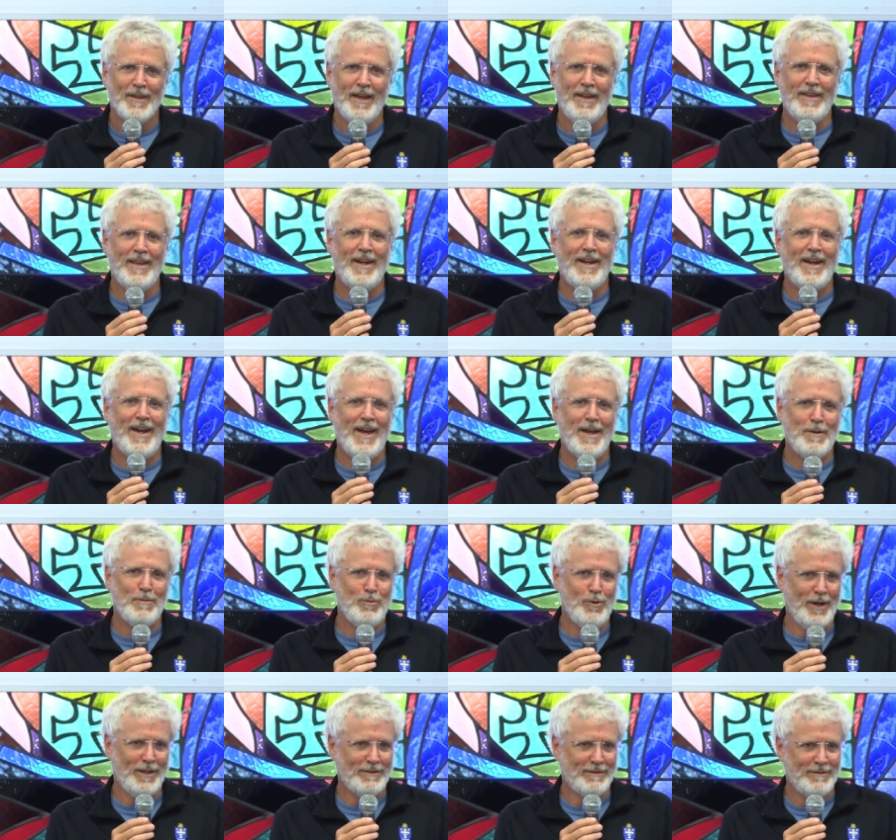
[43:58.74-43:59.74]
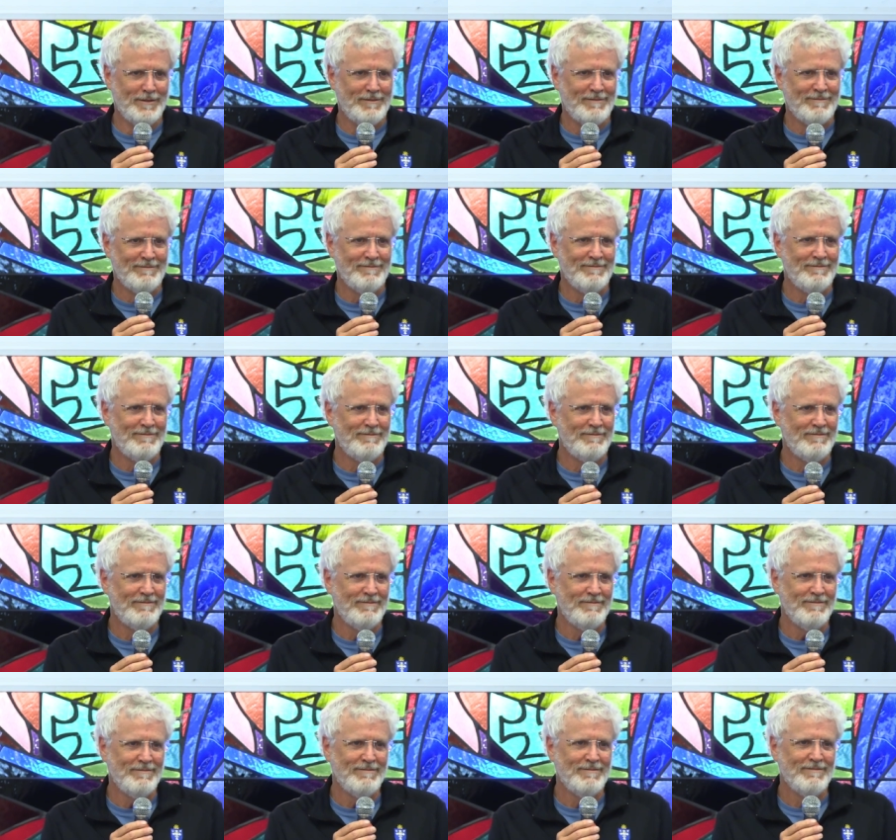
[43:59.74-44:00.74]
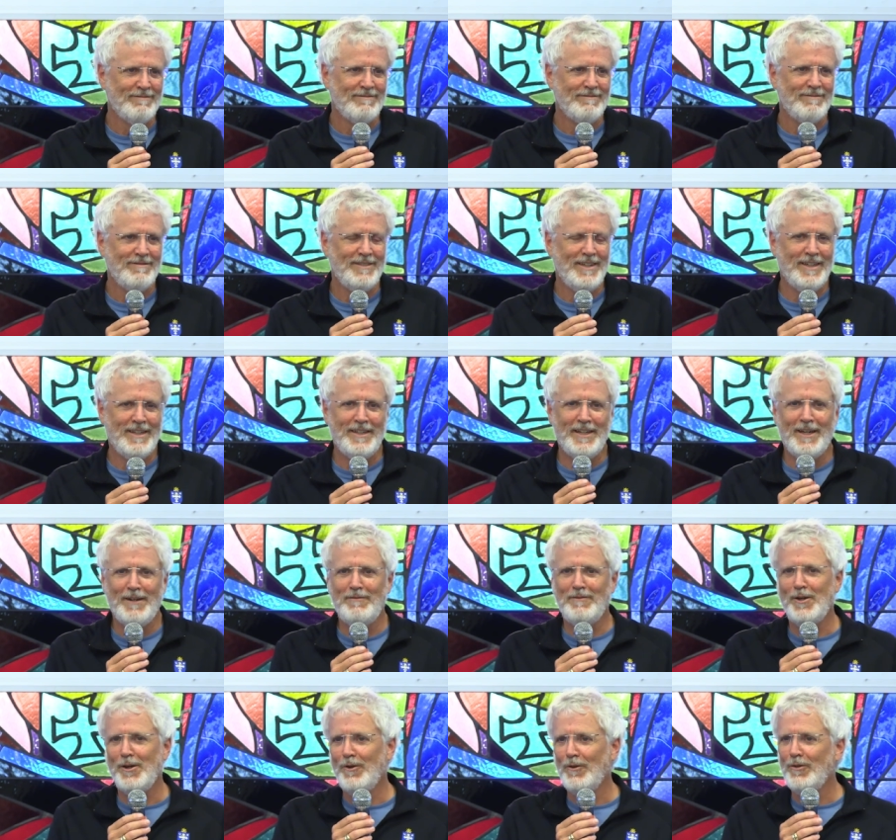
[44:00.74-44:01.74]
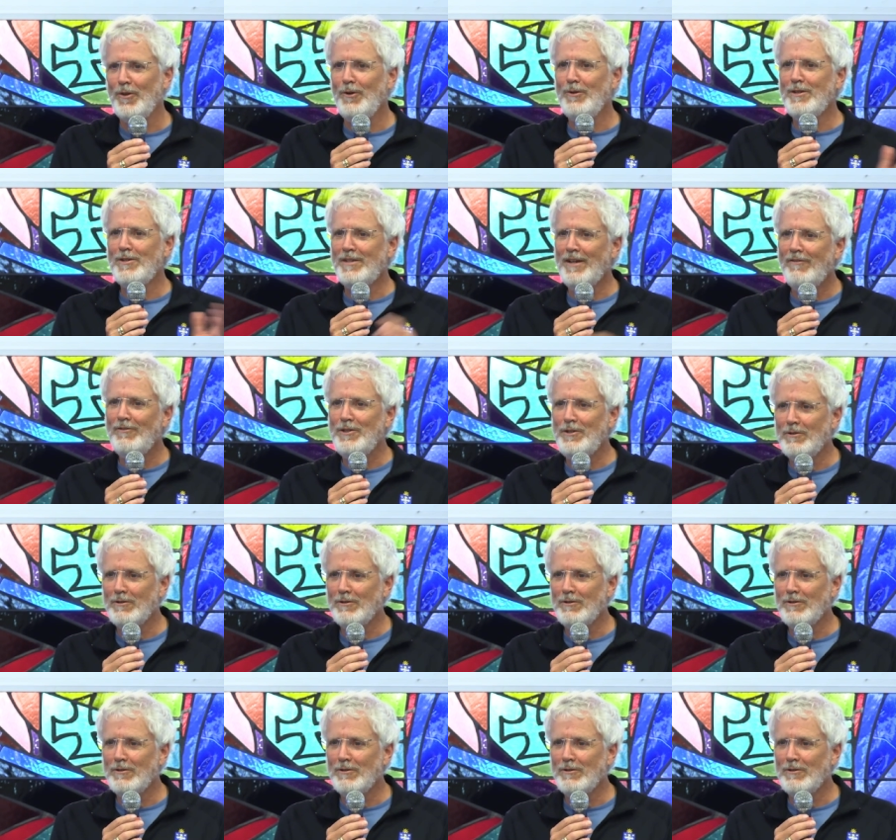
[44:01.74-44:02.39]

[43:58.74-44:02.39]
And then I had a pretzel. And then, you know, 37